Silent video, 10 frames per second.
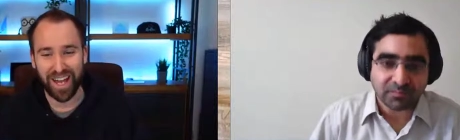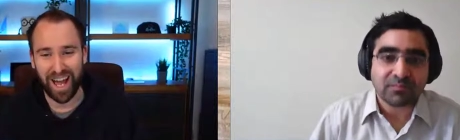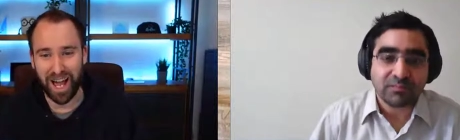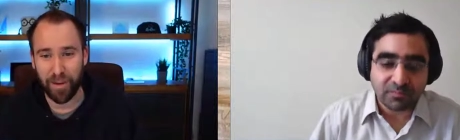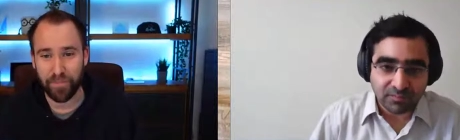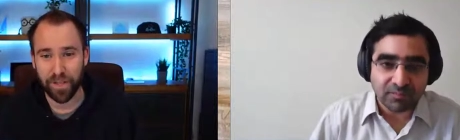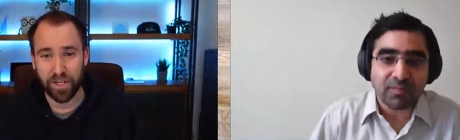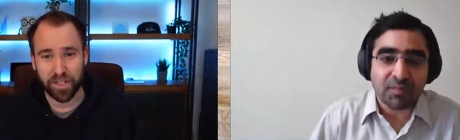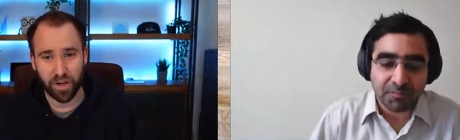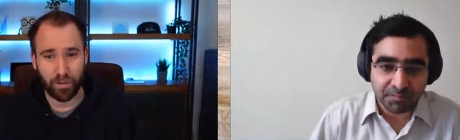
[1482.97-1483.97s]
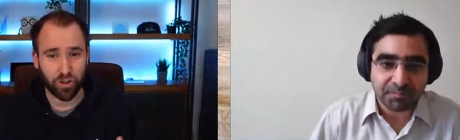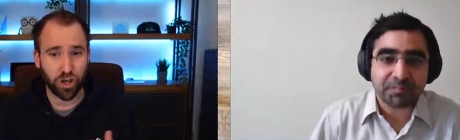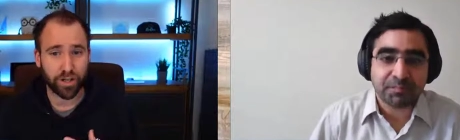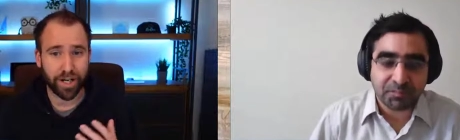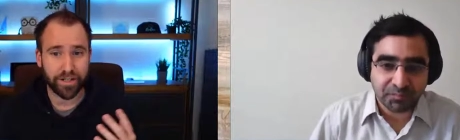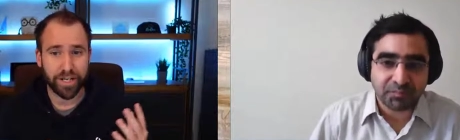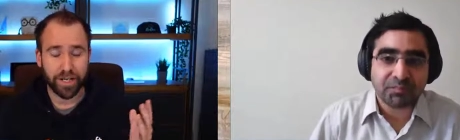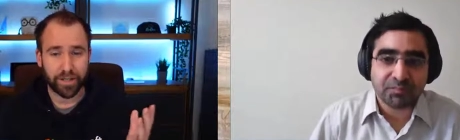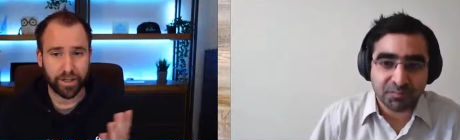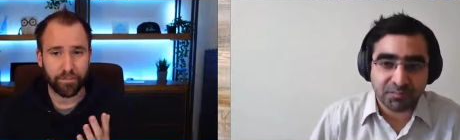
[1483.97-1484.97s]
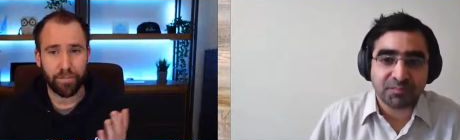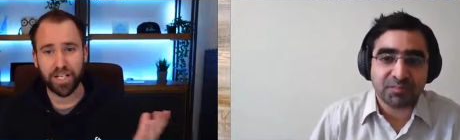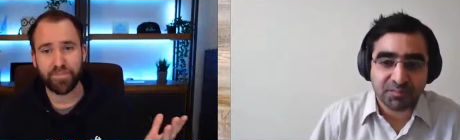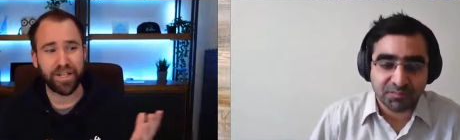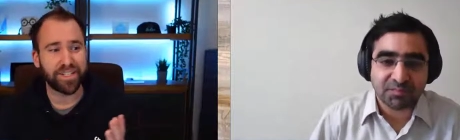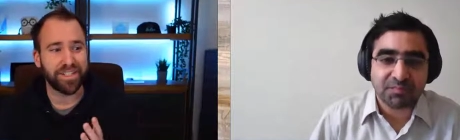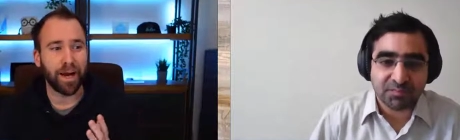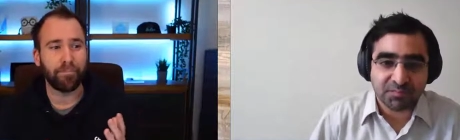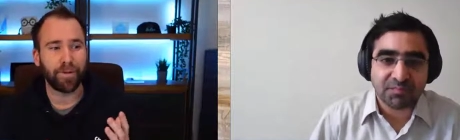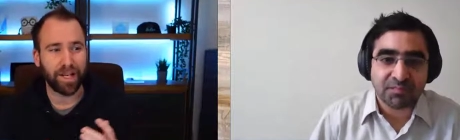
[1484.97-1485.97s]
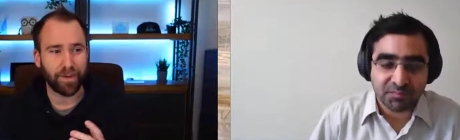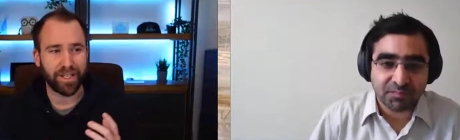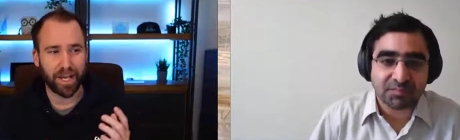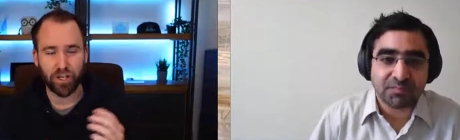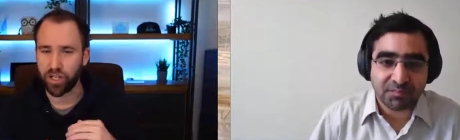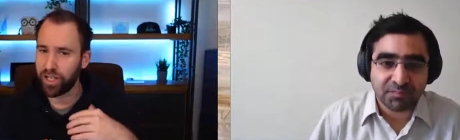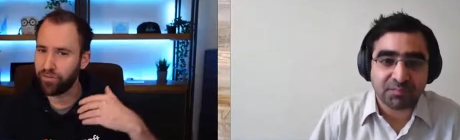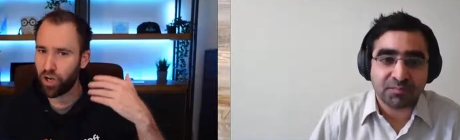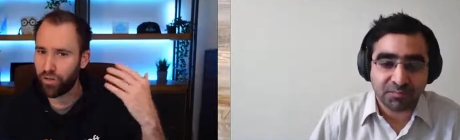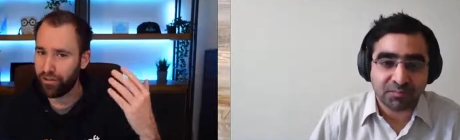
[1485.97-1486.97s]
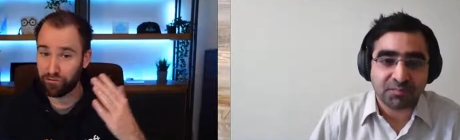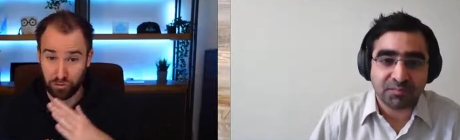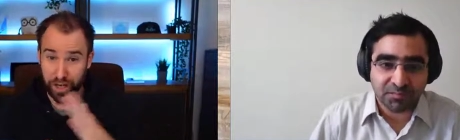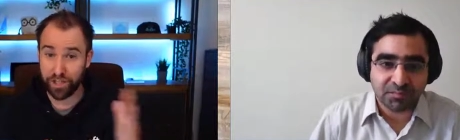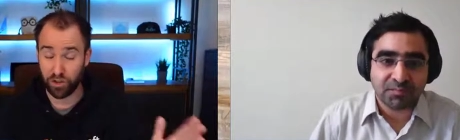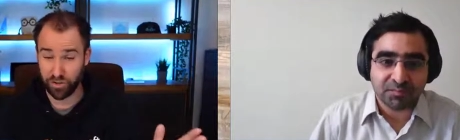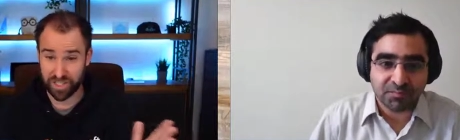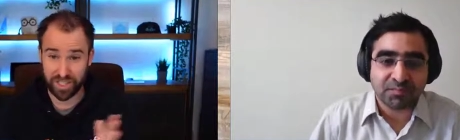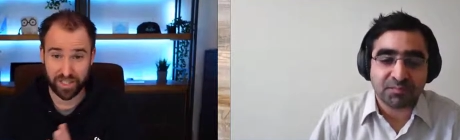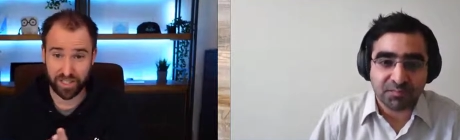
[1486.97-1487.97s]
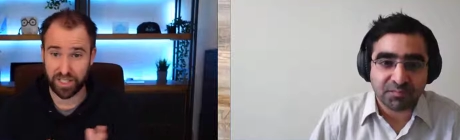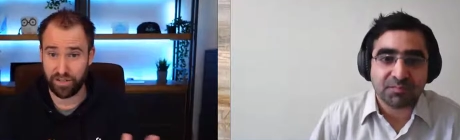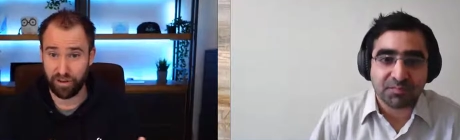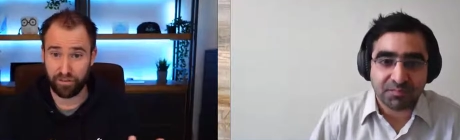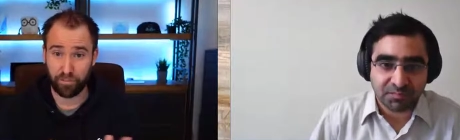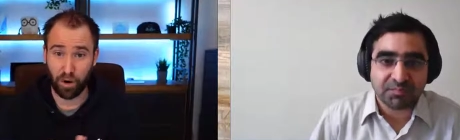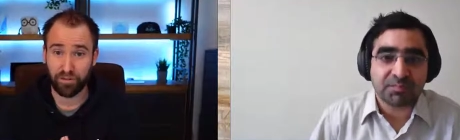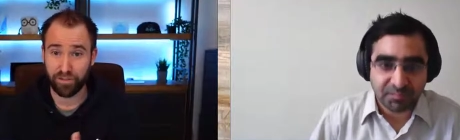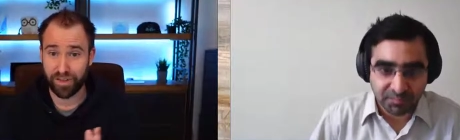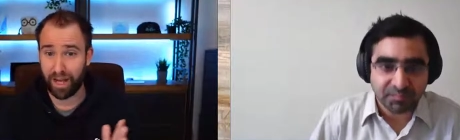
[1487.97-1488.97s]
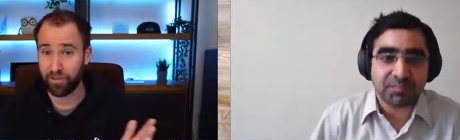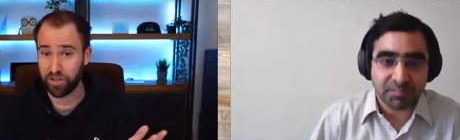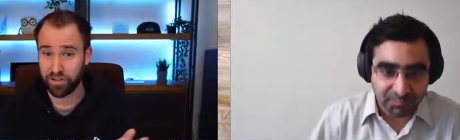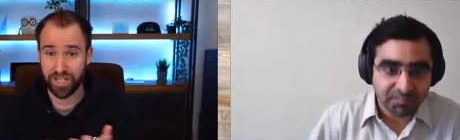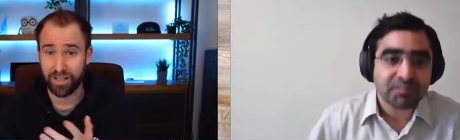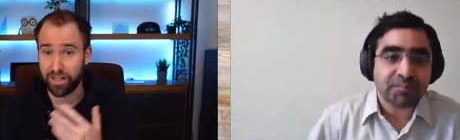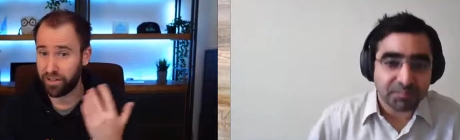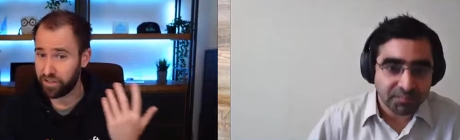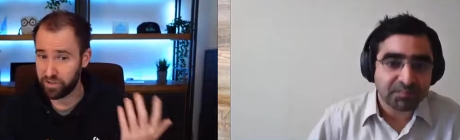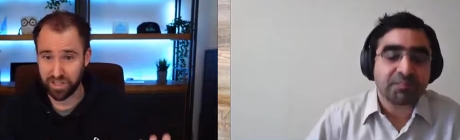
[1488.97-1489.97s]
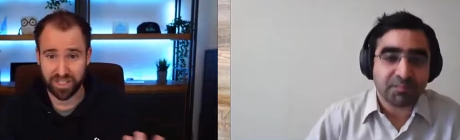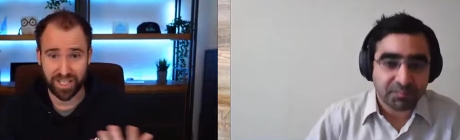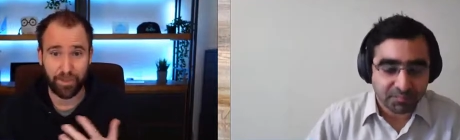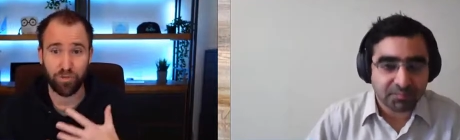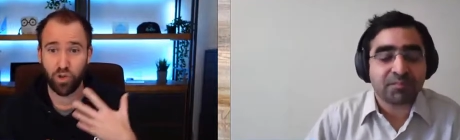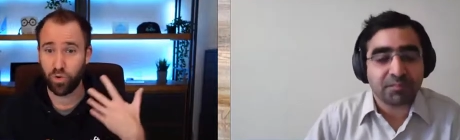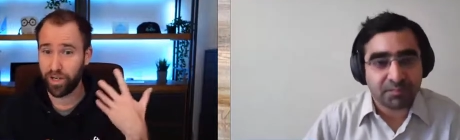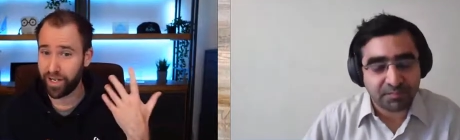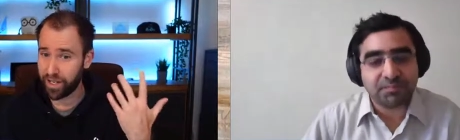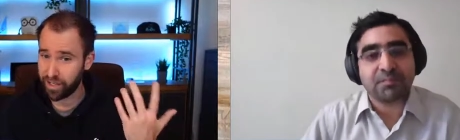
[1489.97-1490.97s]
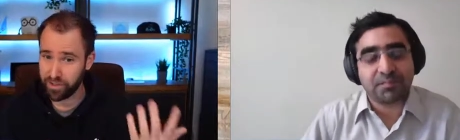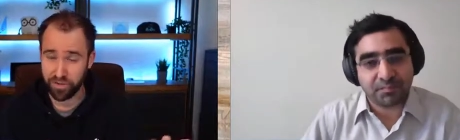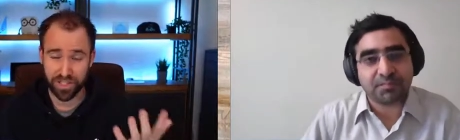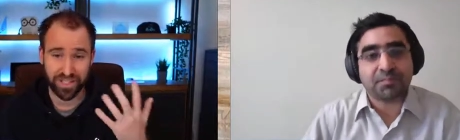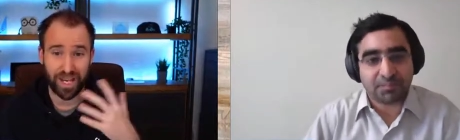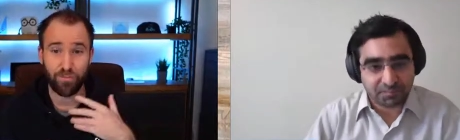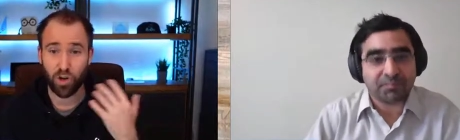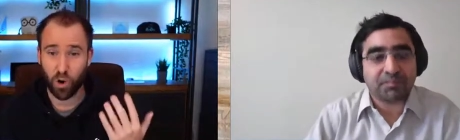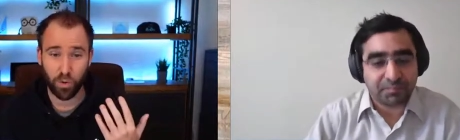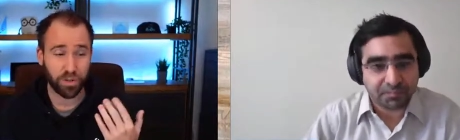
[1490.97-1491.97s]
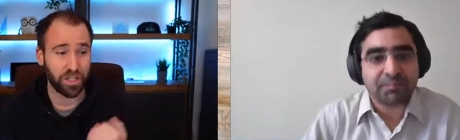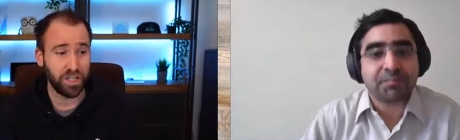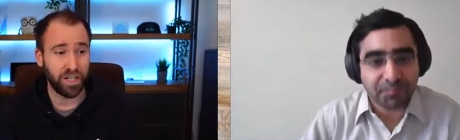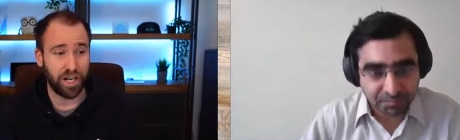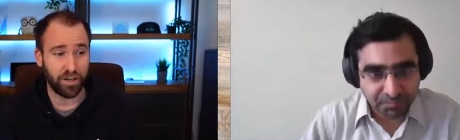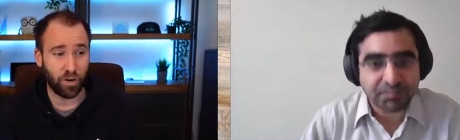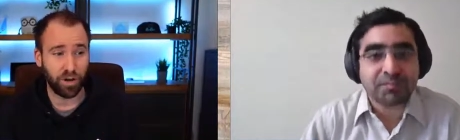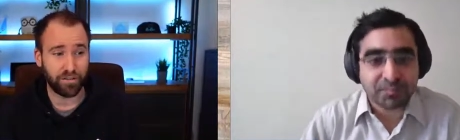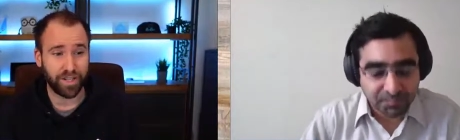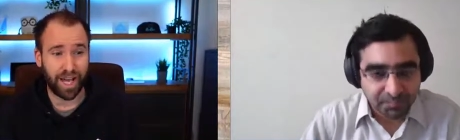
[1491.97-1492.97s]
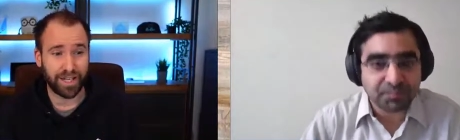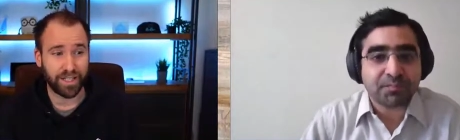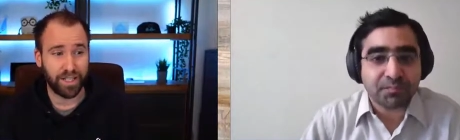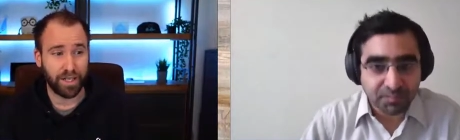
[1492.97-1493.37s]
Speaker 1: Um, so I'm sure there's there must be some limitation, even though we have great consistency with both of them. You said, like, you can use the same tooling, I can use the same code and all of that.